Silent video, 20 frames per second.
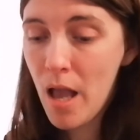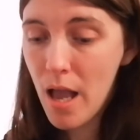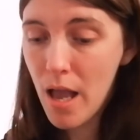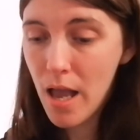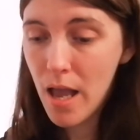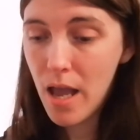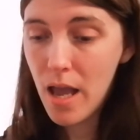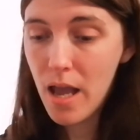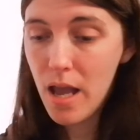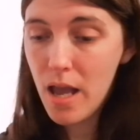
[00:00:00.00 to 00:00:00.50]

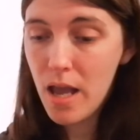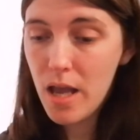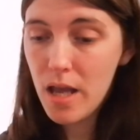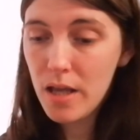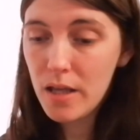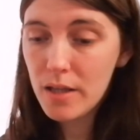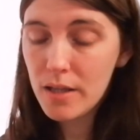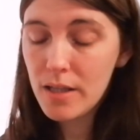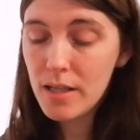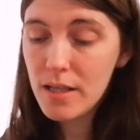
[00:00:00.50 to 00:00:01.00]

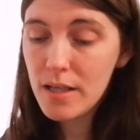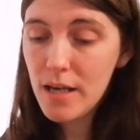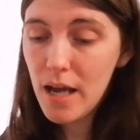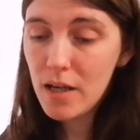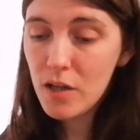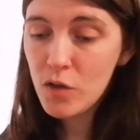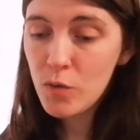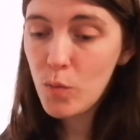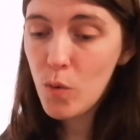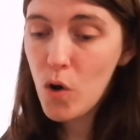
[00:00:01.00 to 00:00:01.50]
The
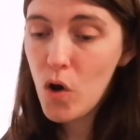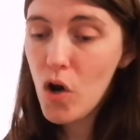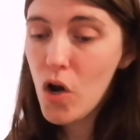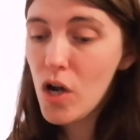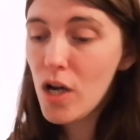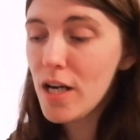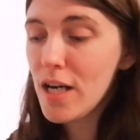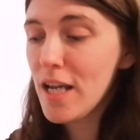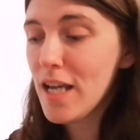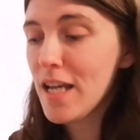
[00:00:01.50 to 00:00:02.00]
next
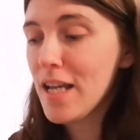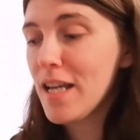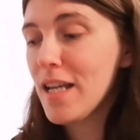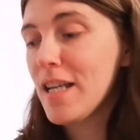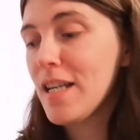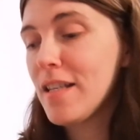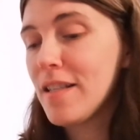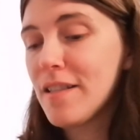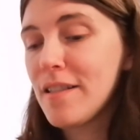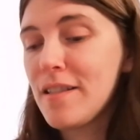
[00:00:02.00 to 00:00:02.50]
one
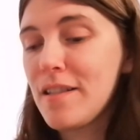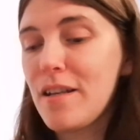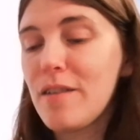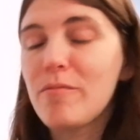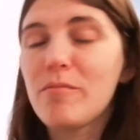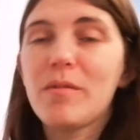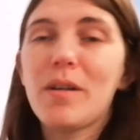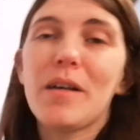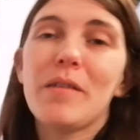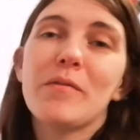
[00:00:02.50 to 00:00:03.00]
is,
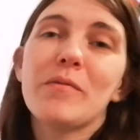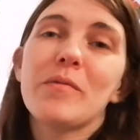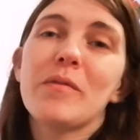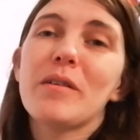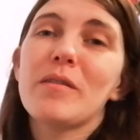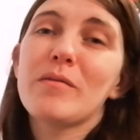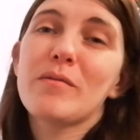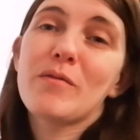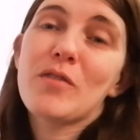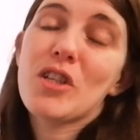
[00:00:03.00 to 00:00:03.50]

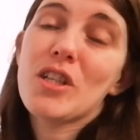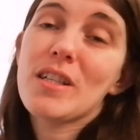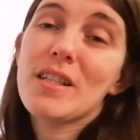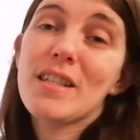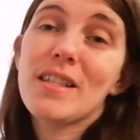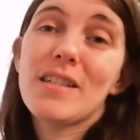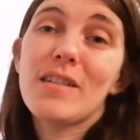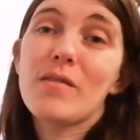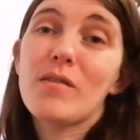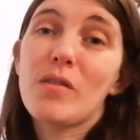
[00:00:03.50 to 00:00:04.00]
I've
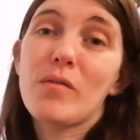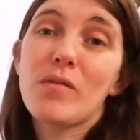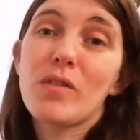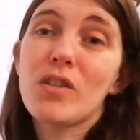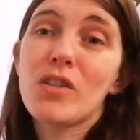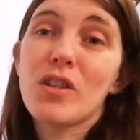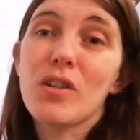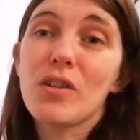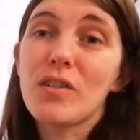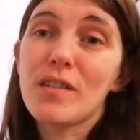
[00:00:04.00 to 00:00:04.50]
cheated, I've gone for
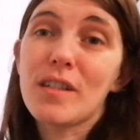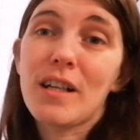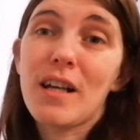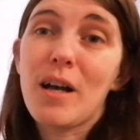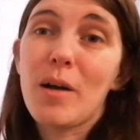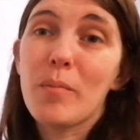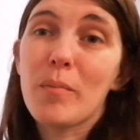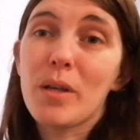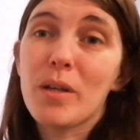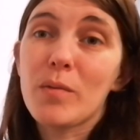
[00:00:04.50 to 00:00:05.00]
2 because I
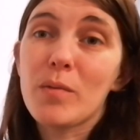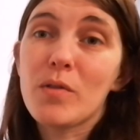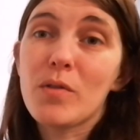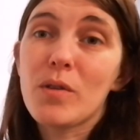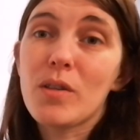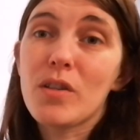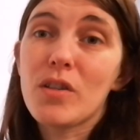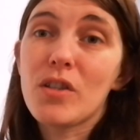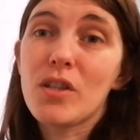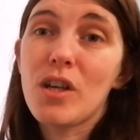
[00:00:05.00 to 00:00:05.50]
can't pick
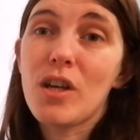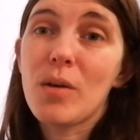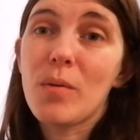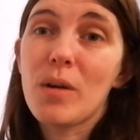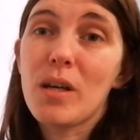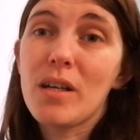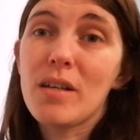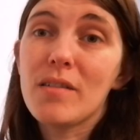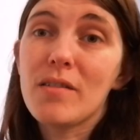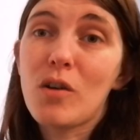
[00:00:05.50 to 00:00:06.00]
between the
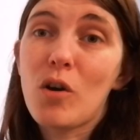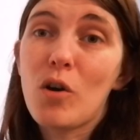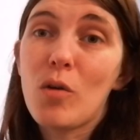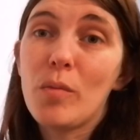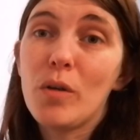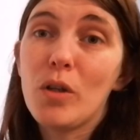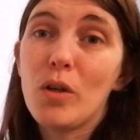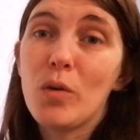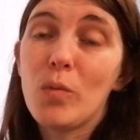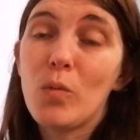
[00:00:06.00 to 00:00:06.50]
2, is
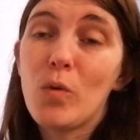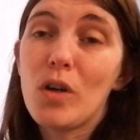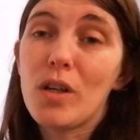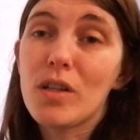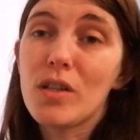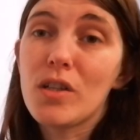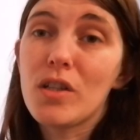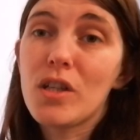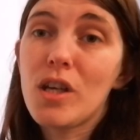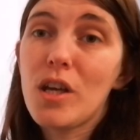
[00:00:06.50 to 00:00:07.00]
Home Alone 1
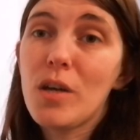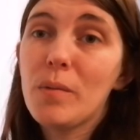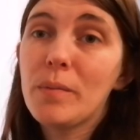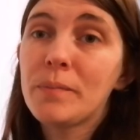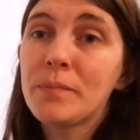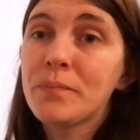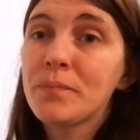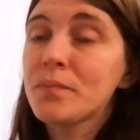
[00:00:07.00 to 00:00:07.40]
and 2.